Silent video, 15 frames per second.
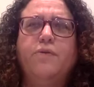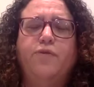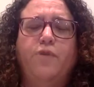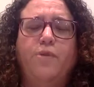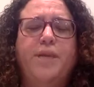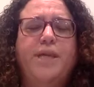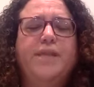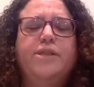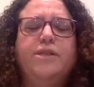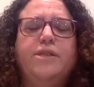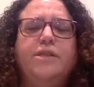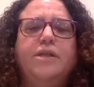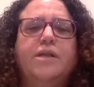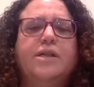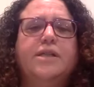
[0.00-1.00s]
For me, it took
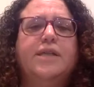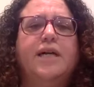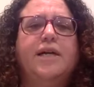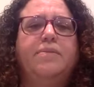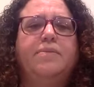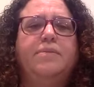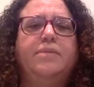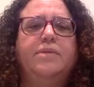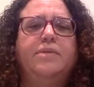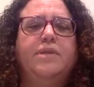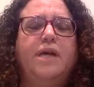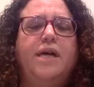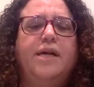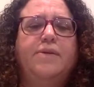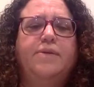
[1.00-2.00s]
a long time.
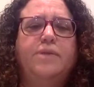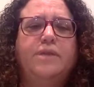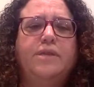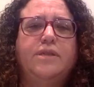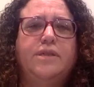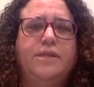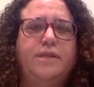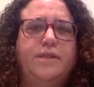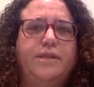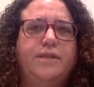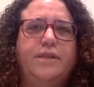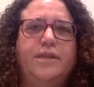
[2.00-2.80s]
I was